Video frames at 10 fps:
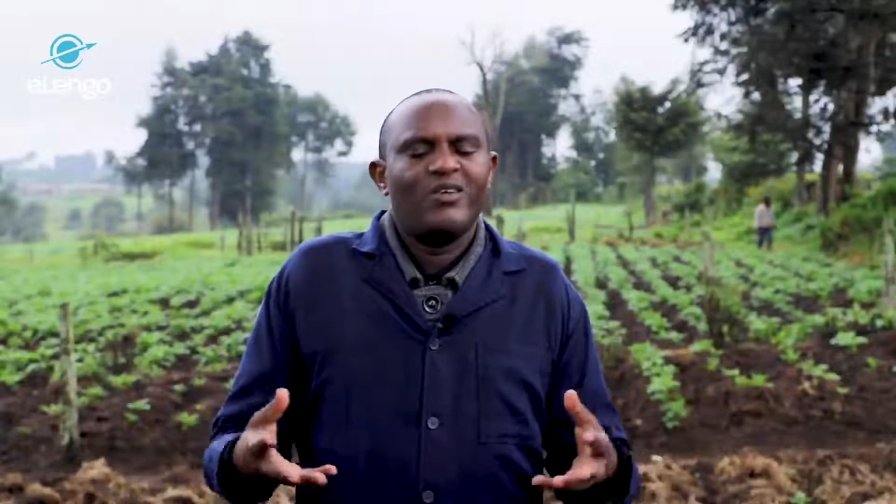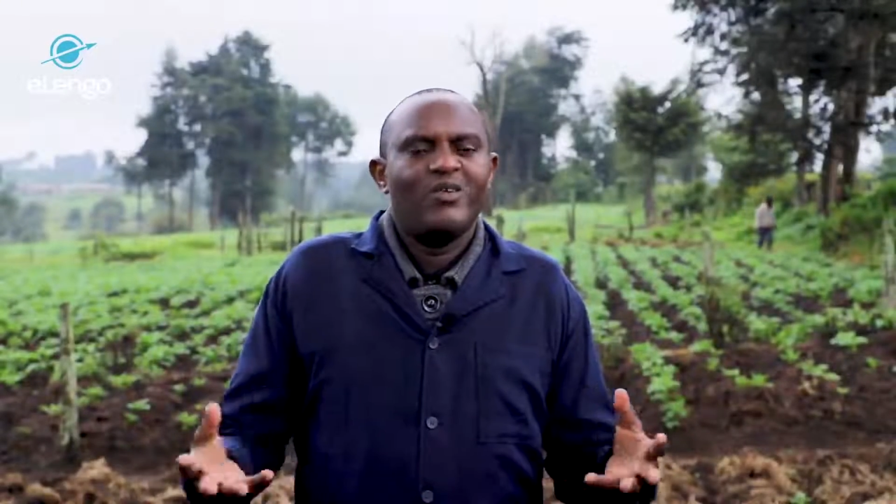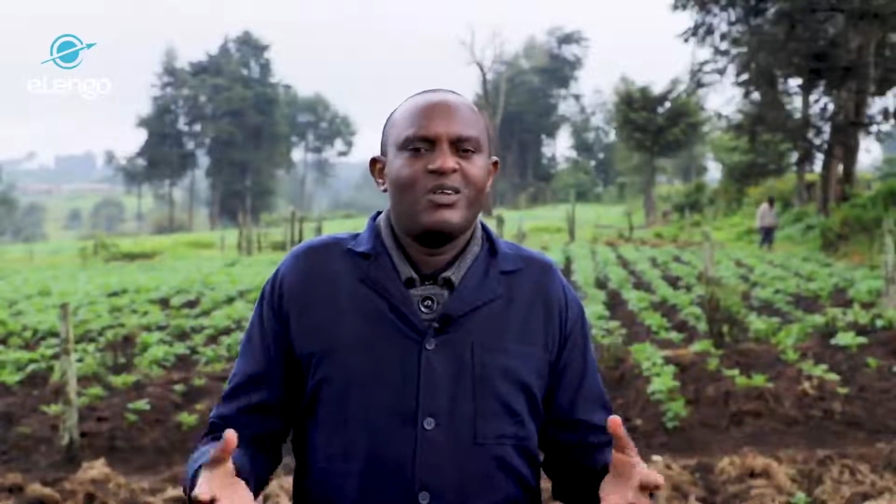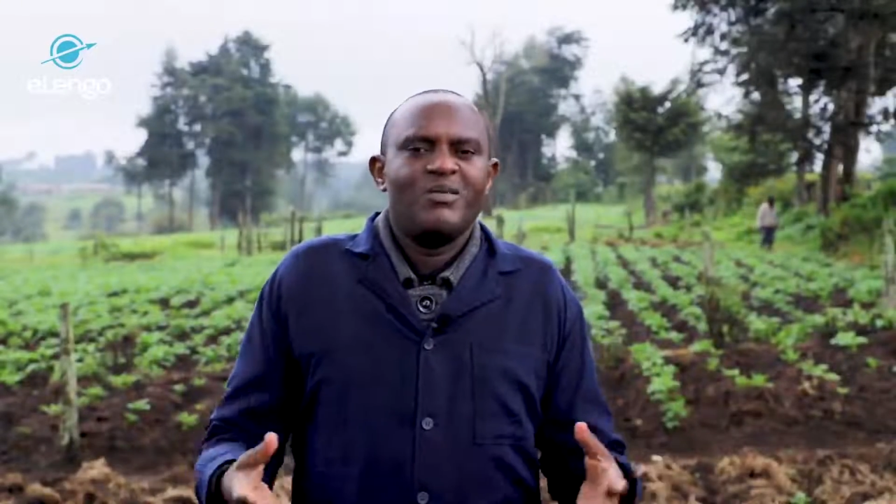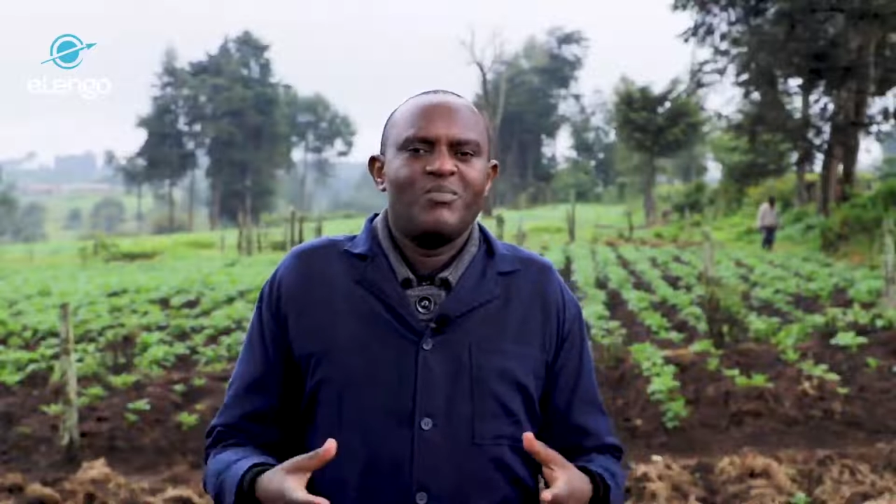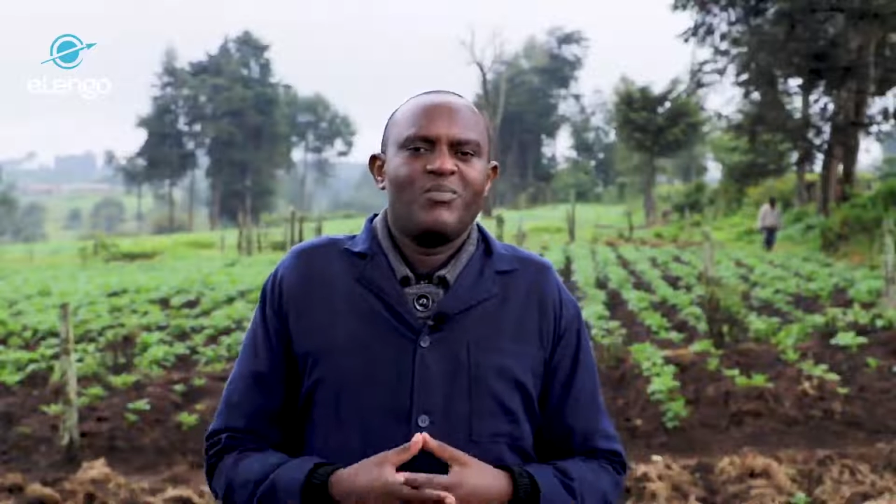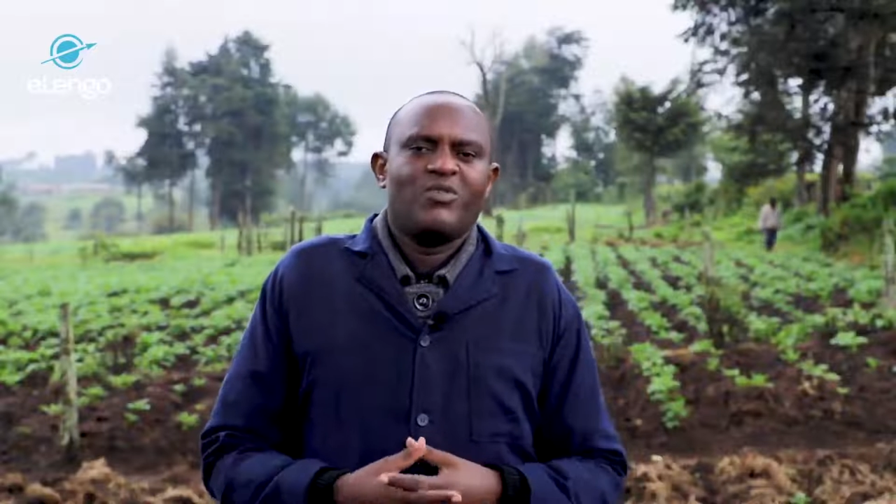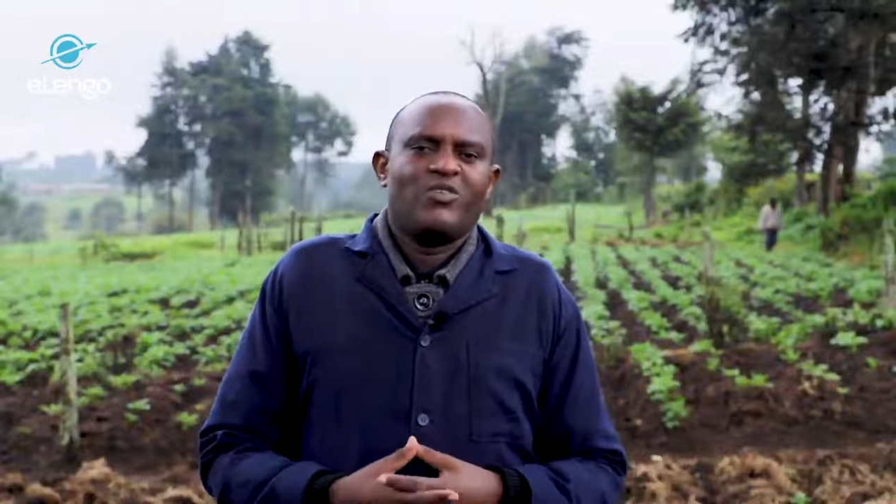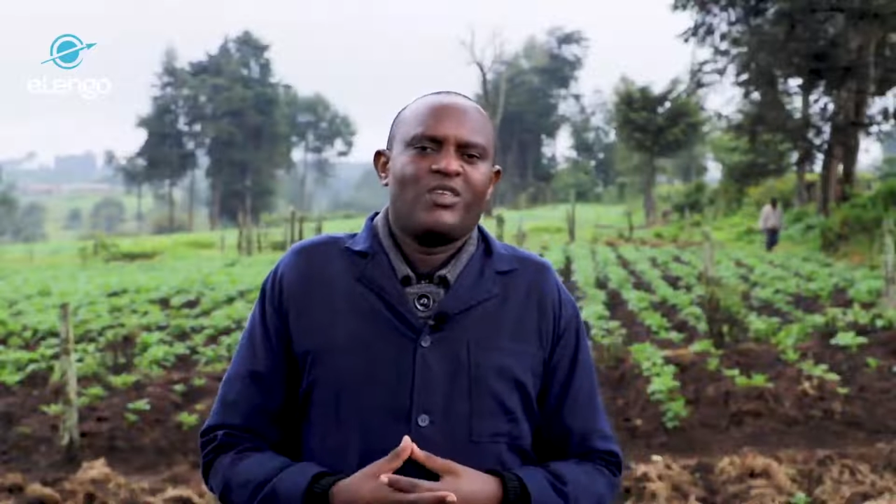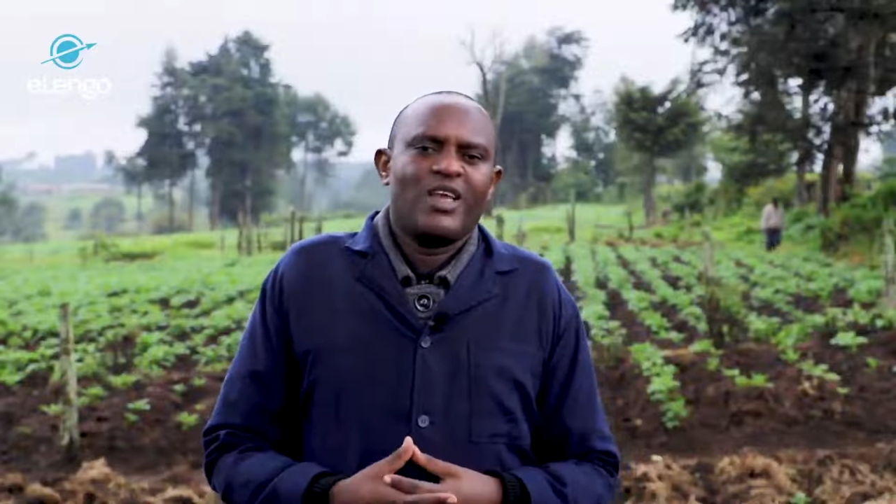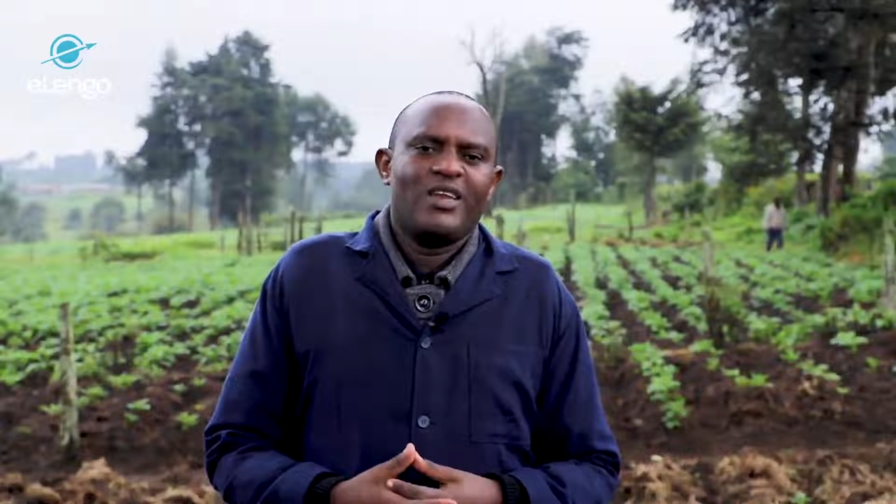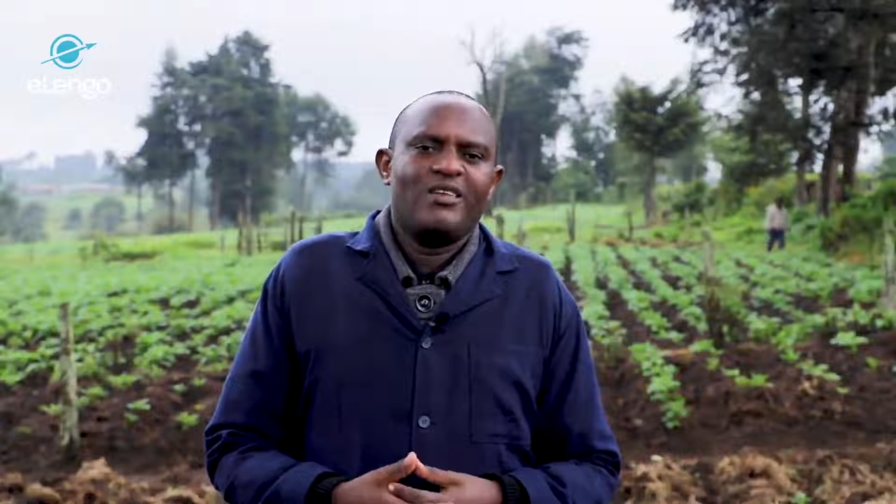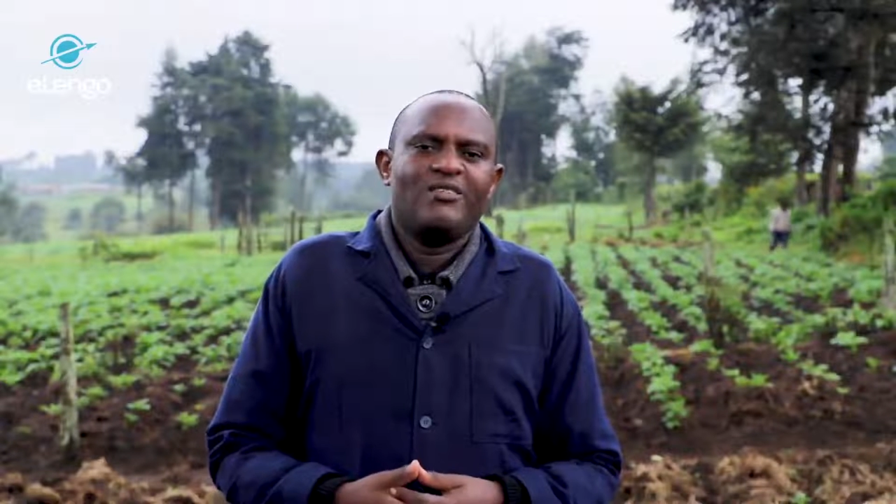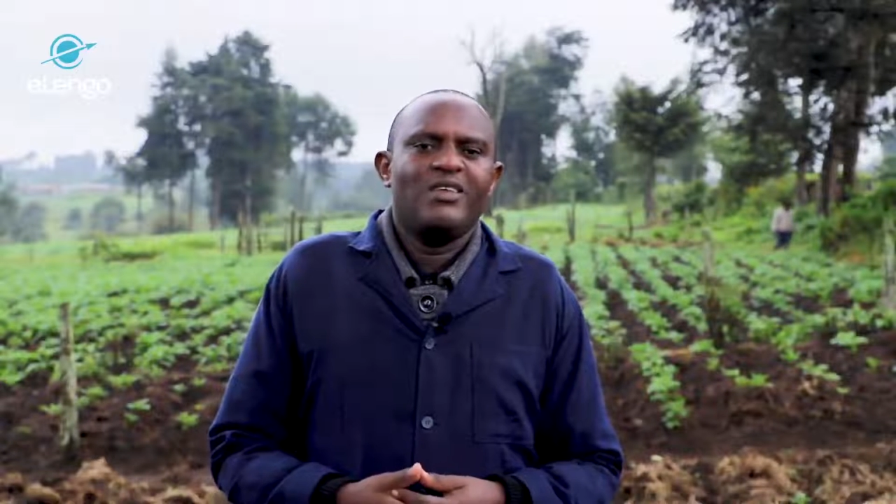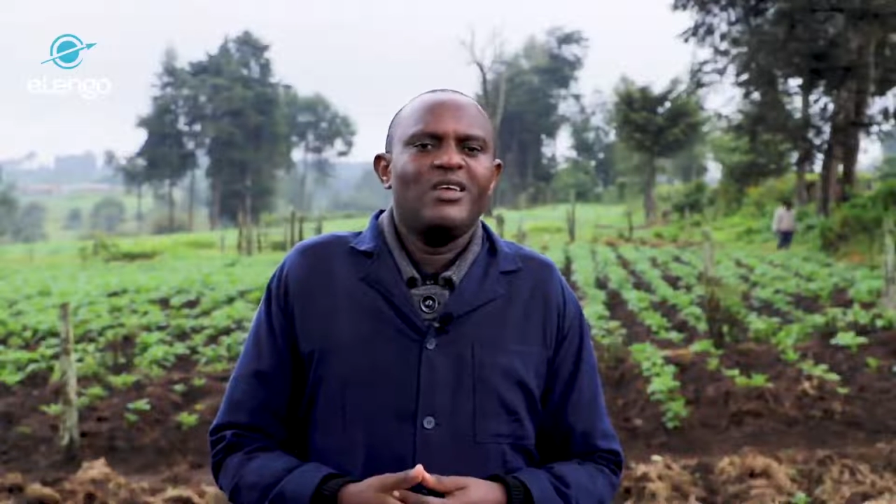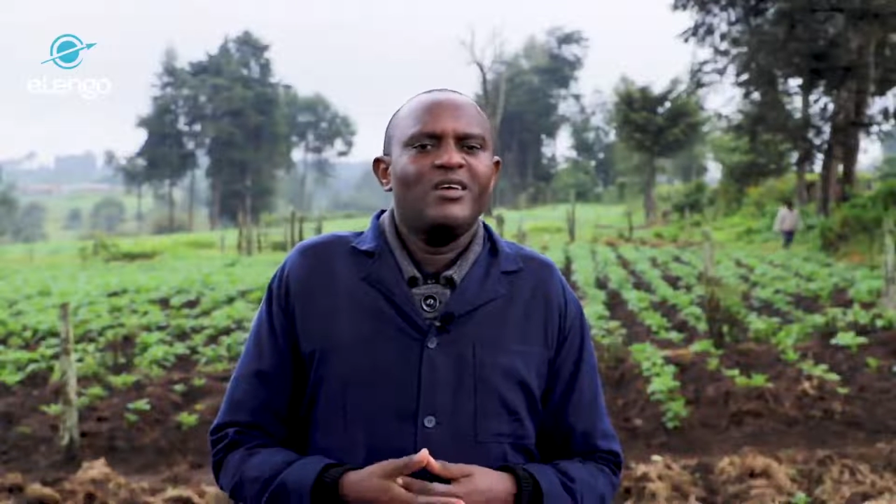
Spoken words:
contemporary societies